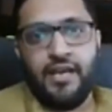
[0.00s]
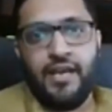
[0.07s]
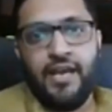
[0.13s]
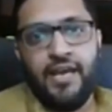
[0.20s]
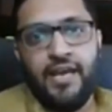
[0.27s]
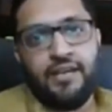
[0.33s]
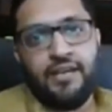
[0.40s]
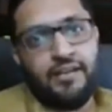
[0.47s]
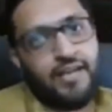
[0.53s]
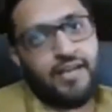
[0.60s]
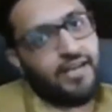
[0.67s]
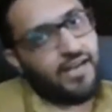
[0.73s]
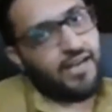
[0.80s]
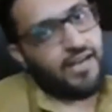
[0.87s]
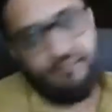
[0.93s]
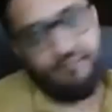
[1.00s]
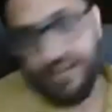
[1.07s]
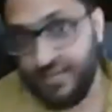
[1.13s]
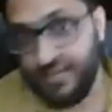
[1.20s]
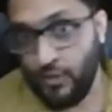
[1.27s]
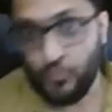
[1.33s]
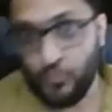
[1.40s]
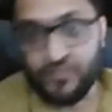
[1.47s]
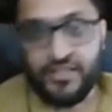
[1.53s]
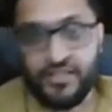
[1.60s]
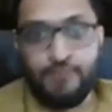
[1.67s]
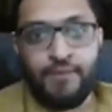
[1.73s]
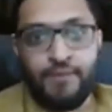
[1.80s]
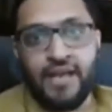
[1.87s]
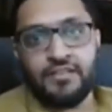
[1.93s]
and and I went down the
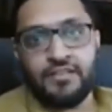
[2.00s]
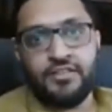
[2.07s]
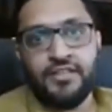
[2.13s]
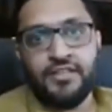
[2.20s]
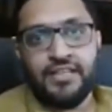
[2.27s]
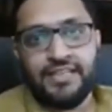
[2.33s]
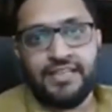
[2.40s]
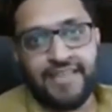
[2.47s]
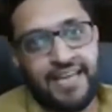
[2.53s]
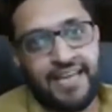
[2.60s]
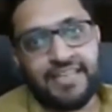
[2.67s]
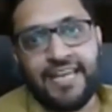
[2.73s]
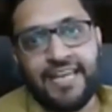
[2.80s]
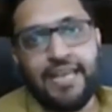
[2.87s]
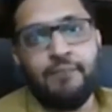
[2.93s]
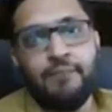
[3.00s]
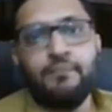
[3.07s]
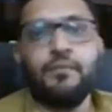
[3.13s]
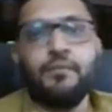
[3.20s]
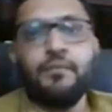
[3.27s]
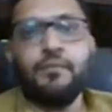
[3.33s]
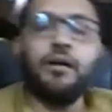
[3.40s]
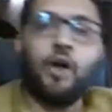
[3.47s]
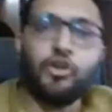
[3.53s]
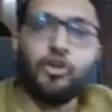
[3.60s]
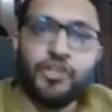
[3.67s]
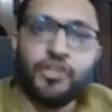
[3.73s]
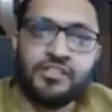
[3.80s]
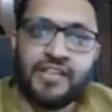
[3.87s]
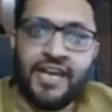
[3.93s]
same path. Then came uh,
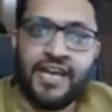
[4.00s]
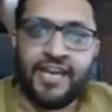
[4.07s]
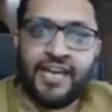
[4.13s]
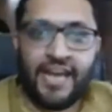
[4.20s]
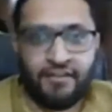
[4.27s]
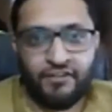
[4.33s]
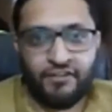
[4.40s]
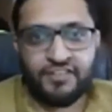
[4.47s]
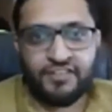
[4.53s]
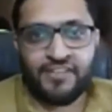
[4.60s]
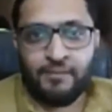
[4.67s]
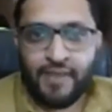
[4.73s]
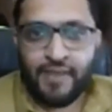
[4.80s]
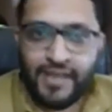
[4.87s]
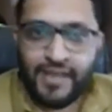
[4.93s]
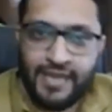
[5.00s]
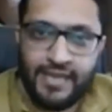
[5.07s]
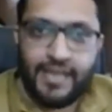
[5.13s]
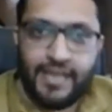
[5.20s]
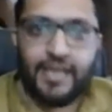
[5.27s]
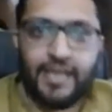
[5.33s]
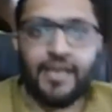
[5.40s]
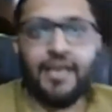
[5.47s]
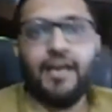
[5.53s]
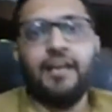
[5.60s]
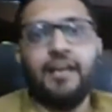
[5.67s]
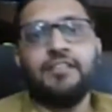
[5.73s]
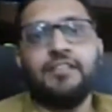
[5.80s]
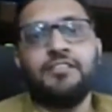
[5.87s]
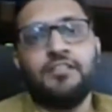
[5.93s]
authors like Edwards and McGee,
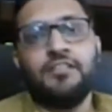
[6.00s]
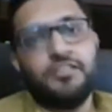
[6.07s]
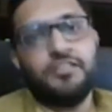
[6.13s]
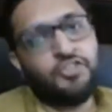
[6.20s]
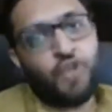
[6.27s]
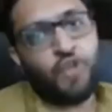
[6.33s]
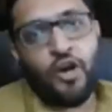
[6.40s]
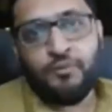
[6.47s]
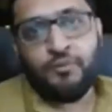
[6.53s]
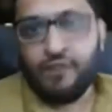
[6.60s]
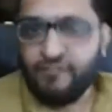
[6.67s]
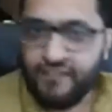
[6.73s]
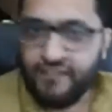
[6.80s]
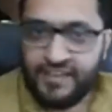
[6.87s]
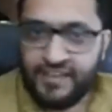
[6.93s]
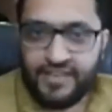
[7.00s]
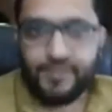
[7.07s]
John Murphy,